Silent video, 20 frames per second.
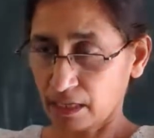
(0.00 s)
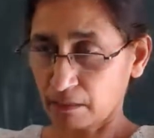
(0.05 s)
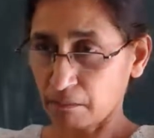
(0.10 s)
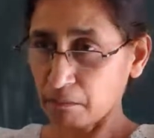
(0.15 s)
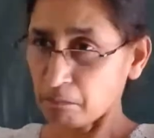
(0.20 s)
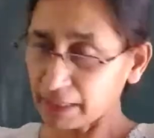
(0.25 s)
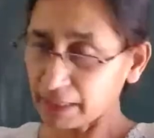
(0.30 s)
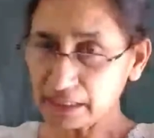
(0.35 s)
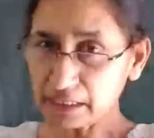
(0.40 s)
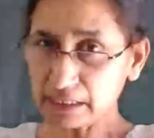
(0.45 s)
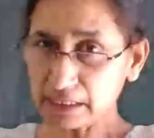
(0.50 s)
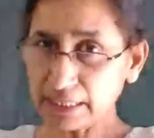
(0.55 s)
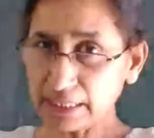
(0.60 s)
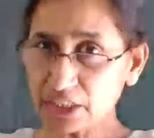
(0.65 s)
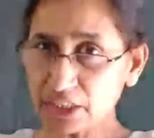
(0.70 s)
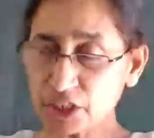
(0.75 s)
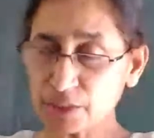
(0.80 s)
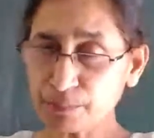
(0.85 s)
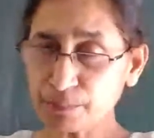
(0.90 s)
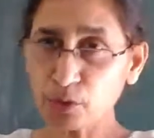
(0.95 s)
Mother
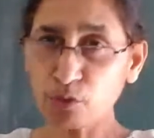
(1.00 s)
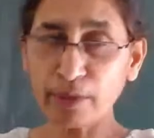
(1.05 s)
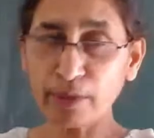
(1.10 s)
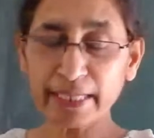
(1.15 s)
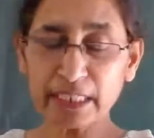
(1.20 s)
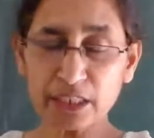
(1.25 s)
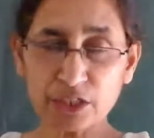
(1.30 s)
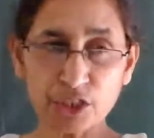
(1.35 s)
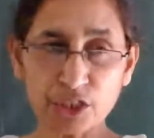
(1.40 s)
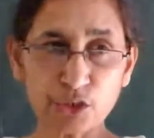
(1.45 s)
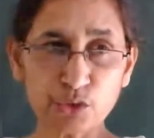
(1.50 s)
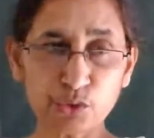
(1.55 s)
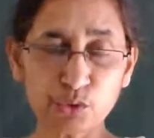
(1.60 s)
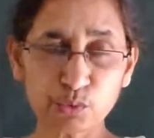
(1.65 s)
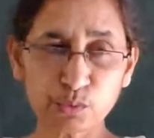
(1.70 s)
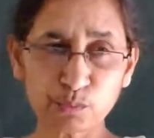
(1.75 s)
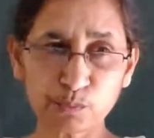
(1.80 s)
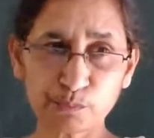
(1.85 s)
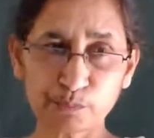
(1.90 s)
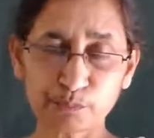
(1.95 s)
Nature provides
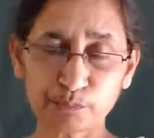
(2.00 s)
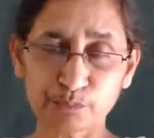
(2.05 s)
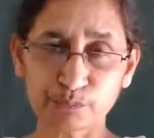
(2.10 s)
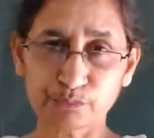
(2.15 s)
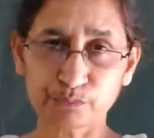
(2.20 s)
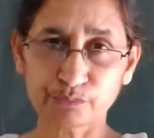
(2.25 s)
you